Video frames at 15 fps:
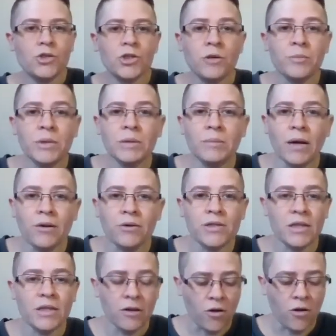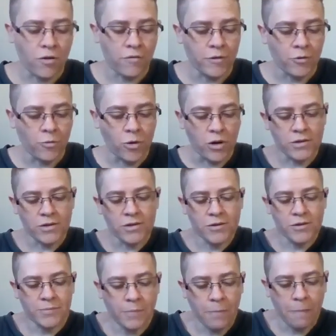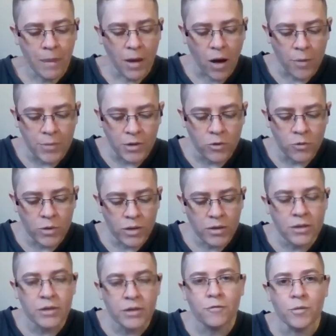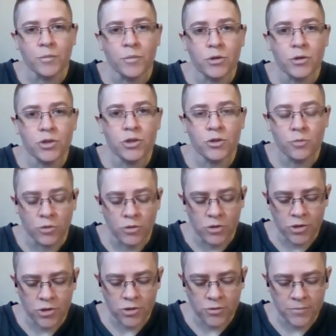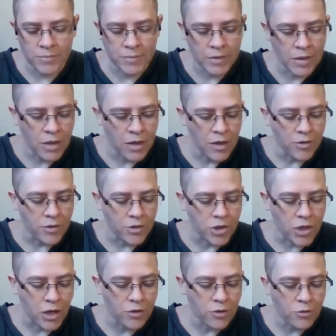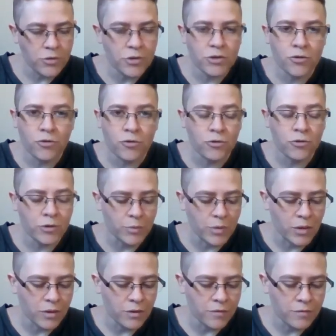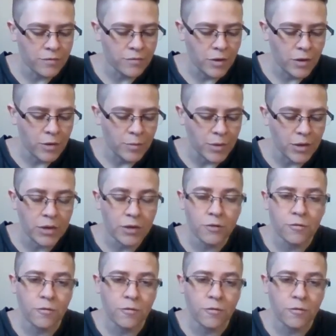Jumping Mouse set off at once, hopping quickly from bush to bush. The shadows circled above, but he